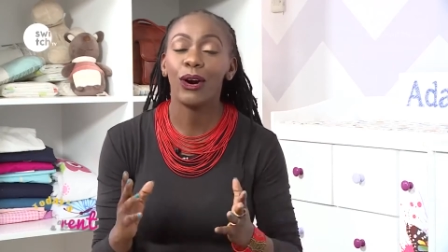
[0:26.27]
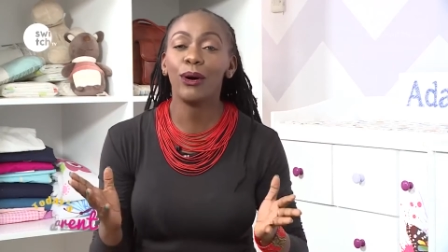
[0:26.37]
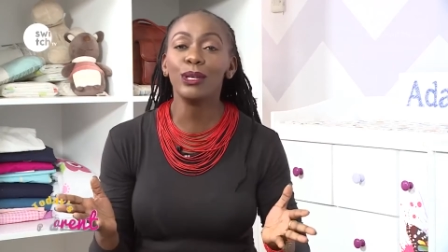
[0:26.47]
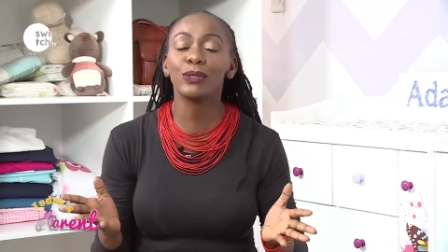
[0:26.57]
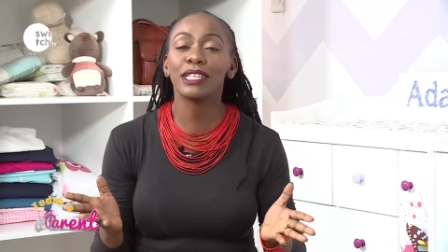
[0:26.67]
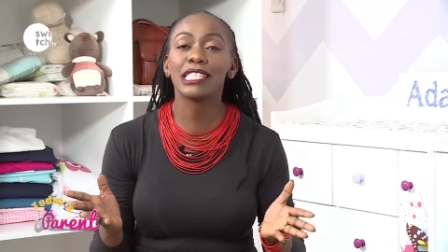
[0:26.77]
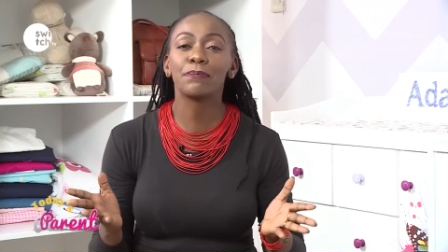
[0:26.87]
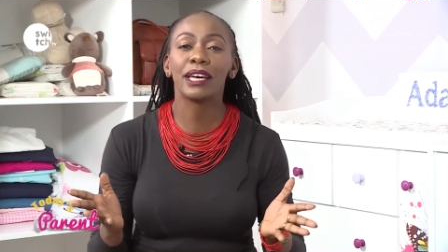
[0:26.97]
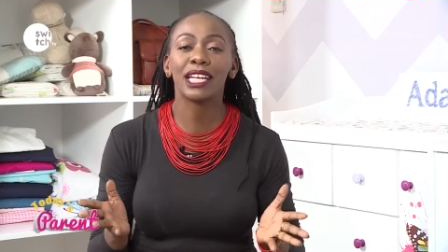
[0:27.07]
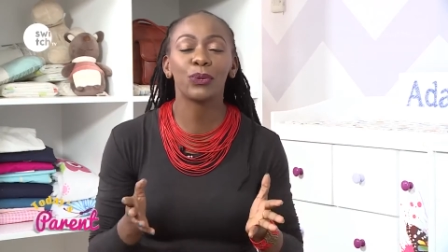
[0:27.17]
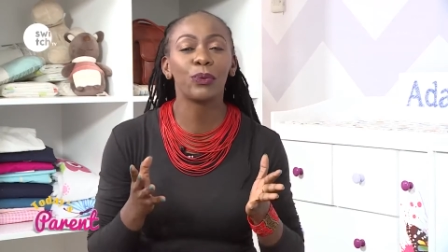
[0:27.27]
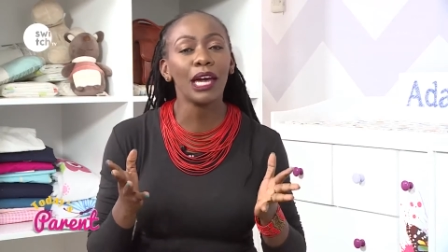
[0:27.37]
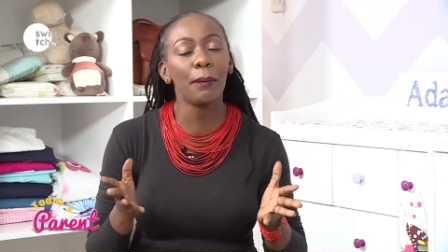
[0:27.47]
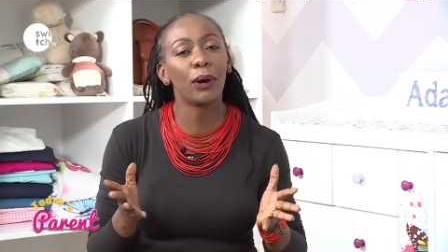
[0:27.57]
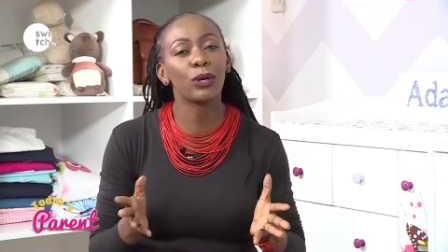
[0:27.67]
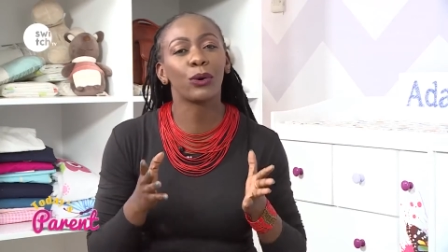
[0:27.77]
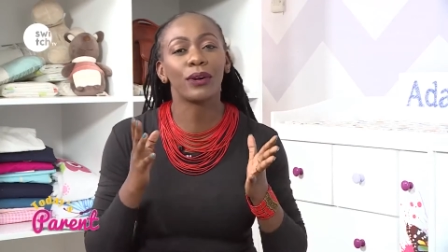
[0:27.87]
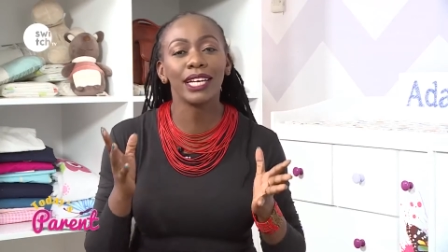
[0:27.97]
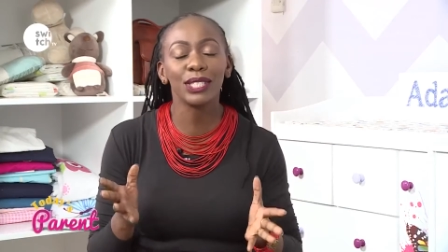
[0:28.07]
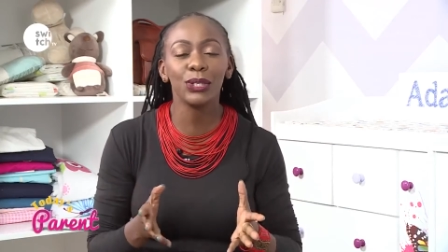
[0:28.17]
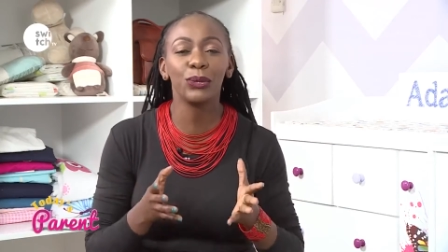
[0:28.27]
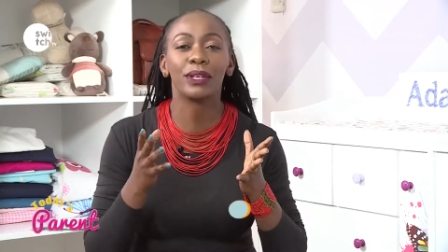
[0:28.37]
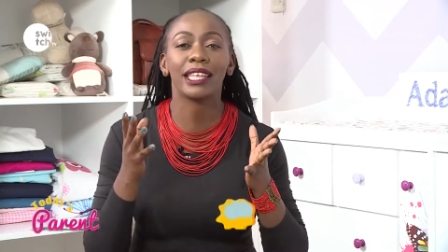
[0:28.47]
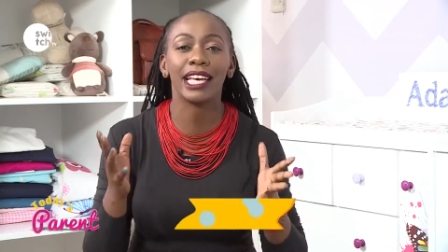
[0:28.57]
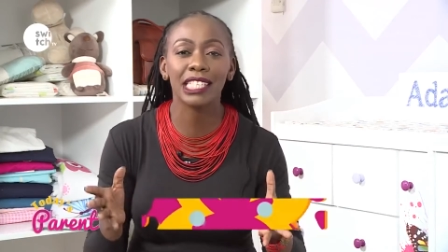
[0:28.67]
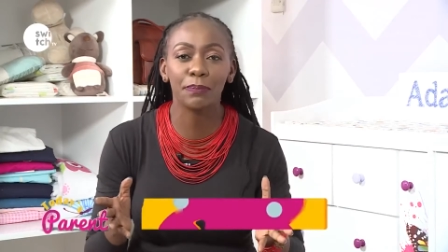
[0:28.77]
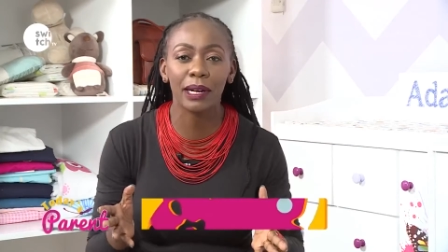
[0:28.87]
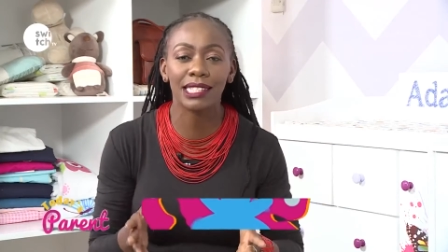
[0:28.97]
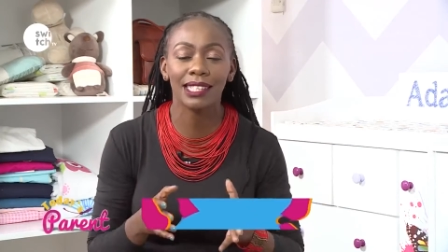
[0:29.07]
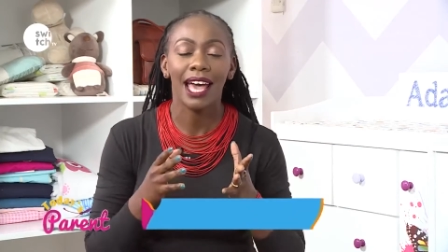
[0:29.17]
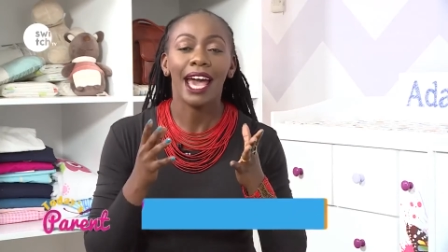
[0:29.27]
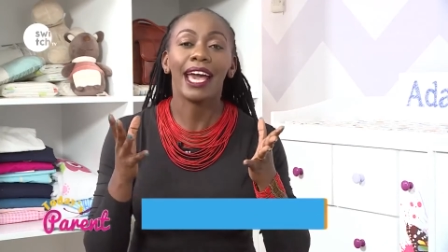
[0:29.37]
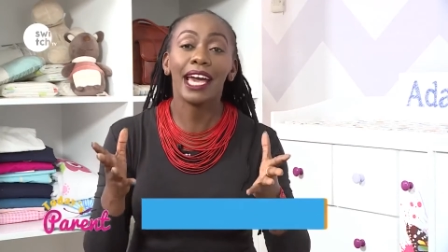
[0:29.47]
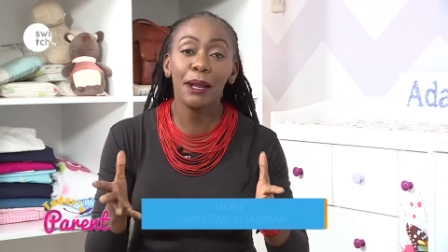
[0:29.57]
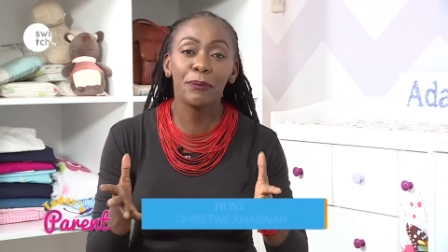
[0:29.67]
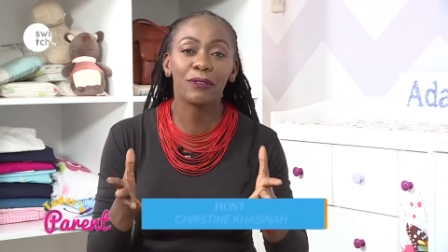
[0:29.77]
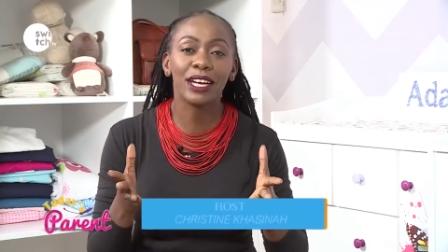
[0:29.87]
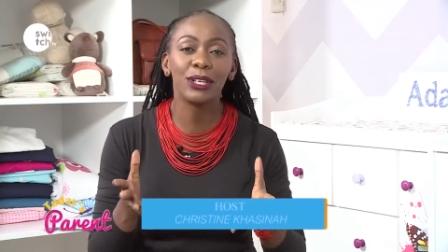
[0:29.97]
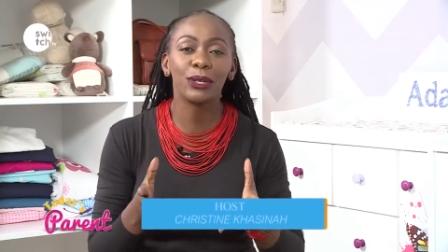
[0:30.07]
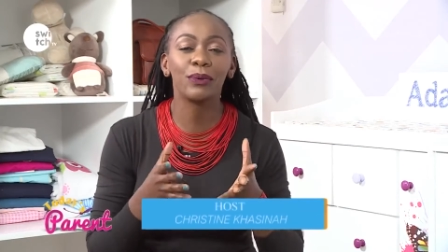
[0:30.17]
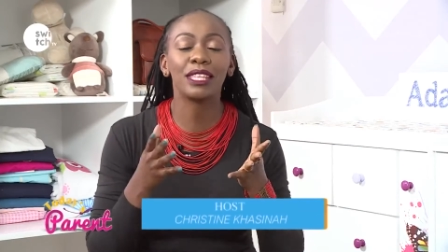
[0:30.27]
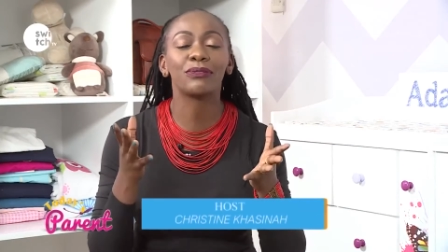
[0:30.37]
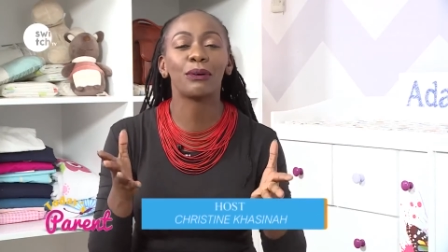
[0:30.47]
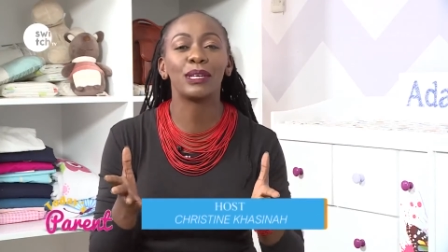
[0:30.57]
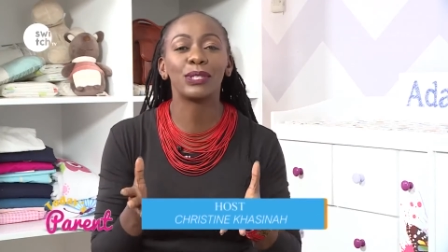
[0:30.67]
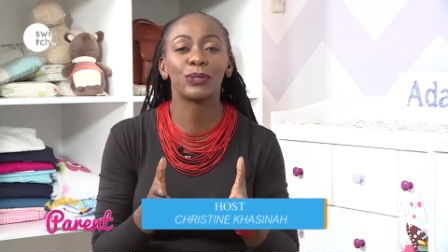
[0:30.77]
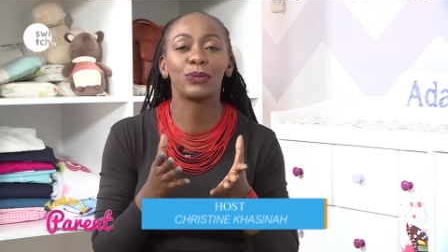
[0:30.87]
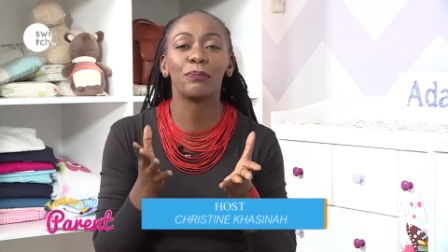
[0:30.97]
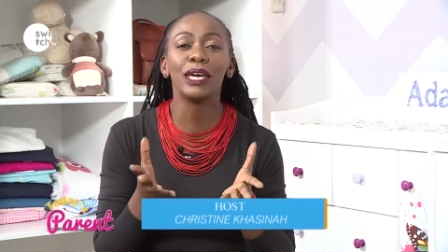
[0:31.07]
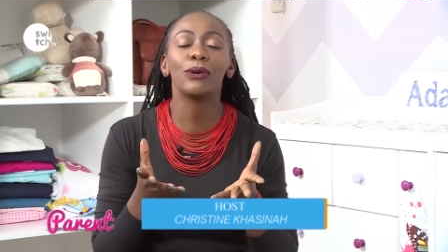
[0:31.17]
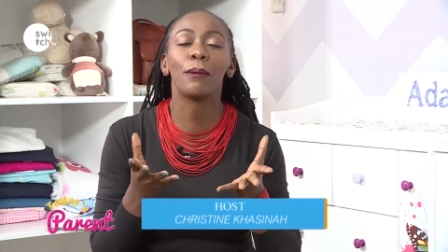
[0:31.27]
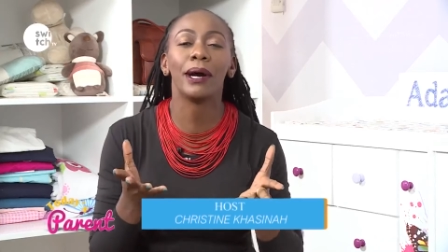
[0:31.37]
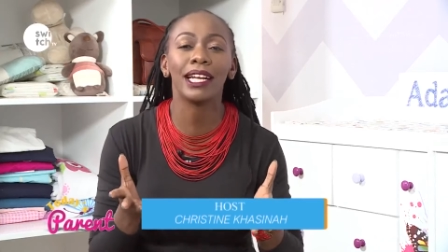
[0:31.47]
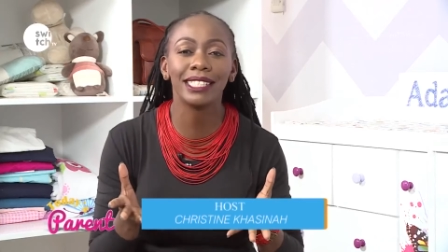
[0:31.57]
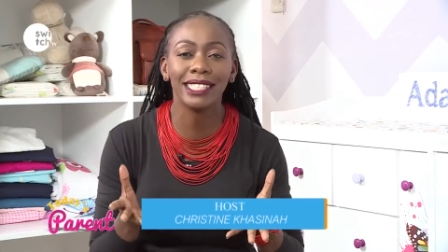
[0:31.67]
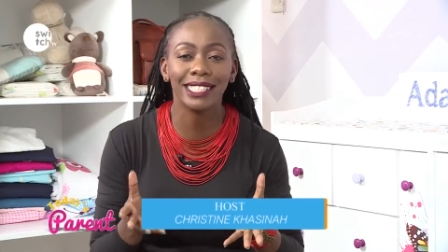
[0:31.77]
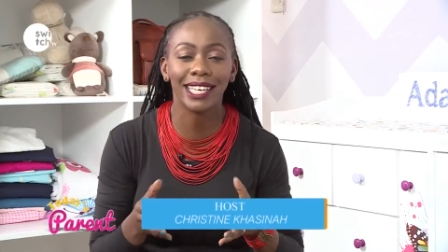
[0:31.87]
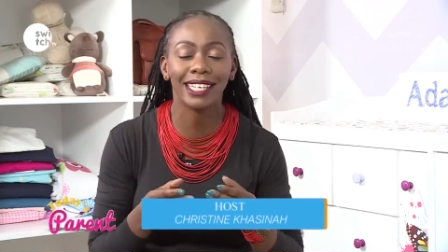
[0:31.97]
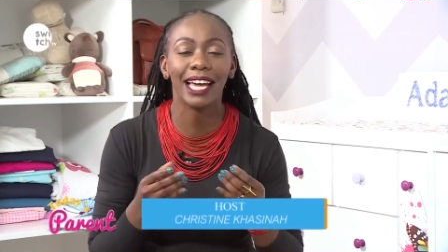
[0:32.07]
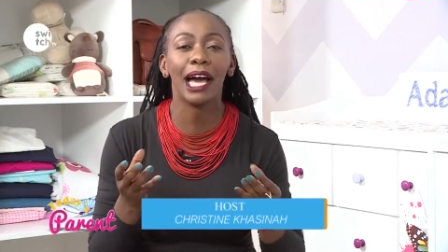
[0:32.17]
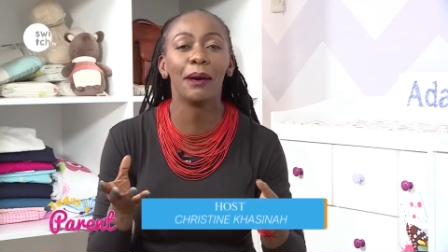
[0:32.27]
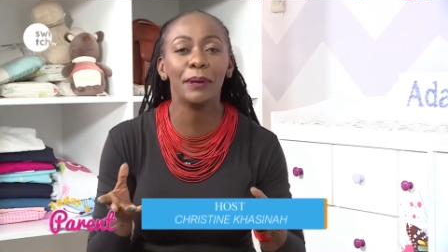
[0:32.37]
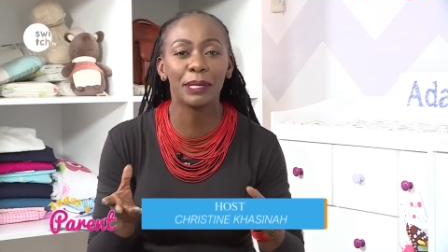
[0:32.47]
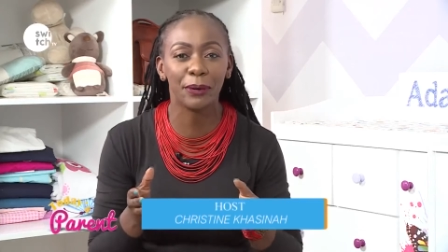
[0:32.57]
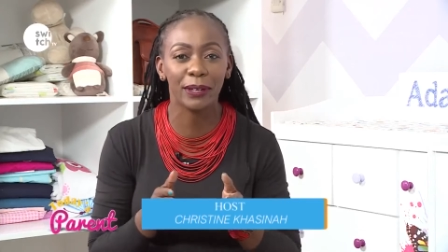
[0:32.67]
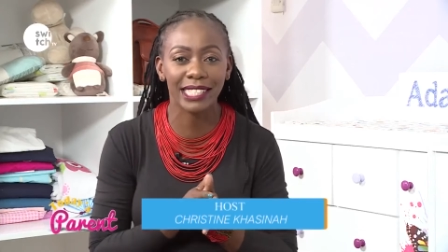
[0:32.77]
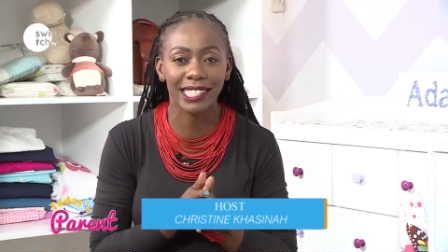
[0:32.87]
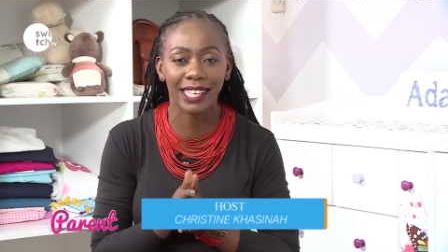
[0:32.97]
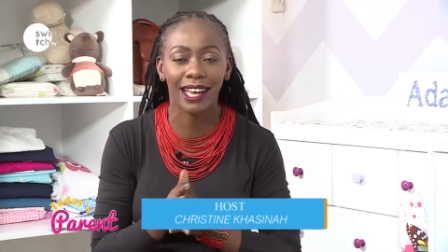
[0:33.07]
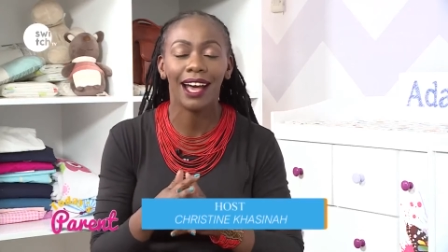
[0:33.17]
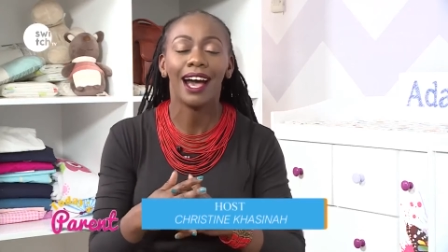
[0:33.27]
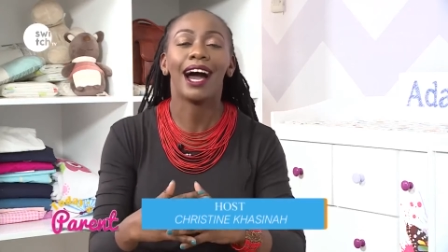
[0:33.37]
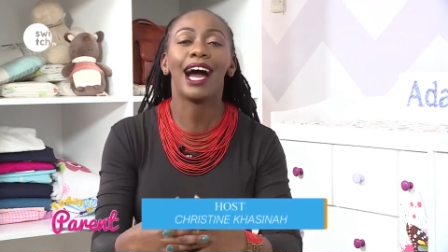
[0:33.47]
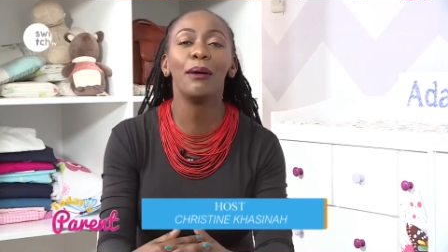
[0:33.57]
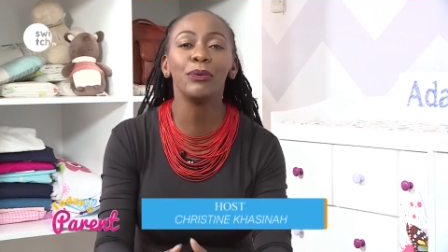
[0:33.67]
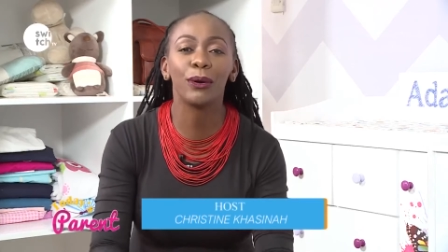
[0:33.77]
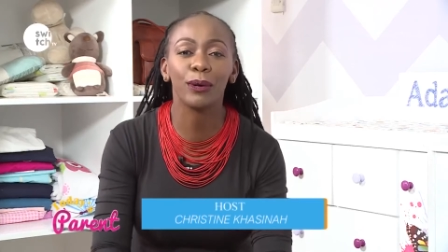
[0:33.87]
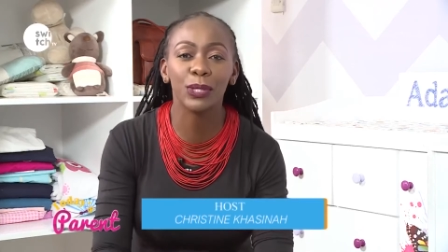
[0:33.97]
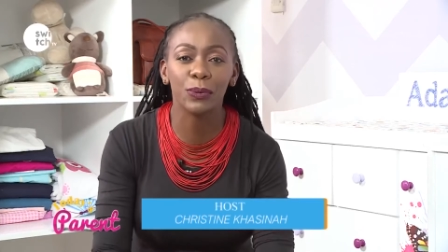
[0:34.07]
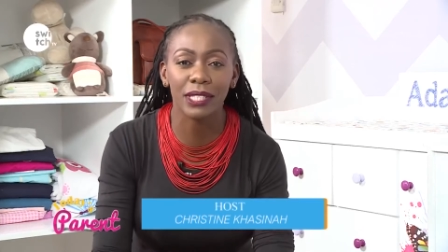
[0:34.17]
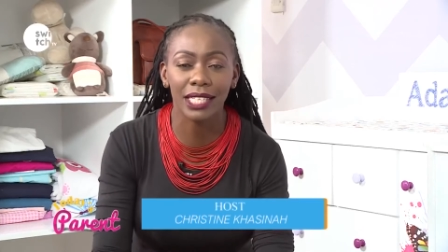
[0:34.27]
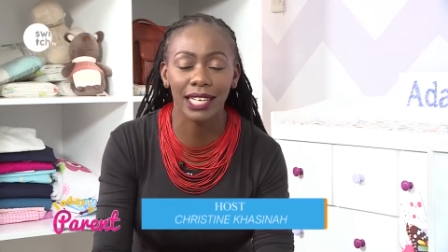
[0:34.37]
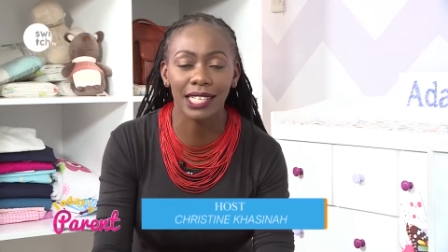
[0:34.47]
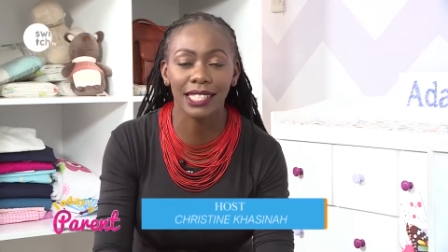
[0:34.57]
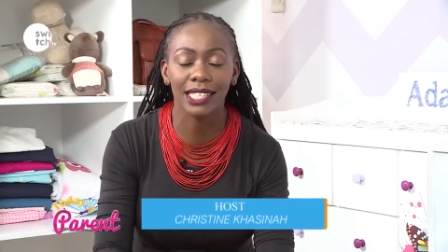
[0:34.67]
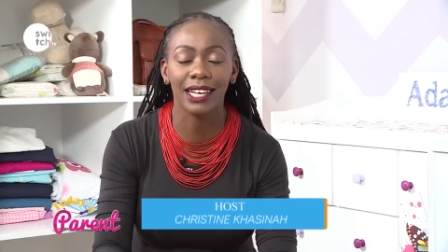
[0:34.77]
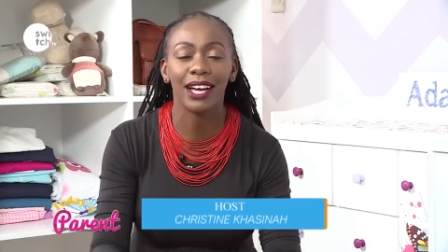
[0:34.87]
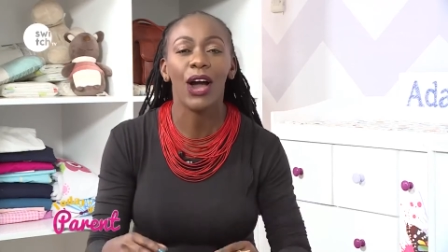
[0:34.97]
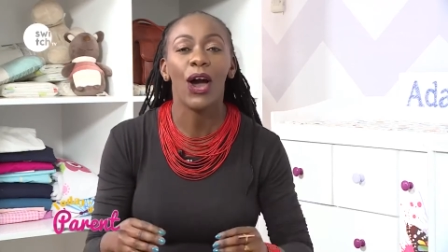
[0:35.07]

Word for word: On Today's Parent, we are about connecting you with experts and providing you with information to make your parenting journey a bit more easier. I'm your host, Christine Cassina.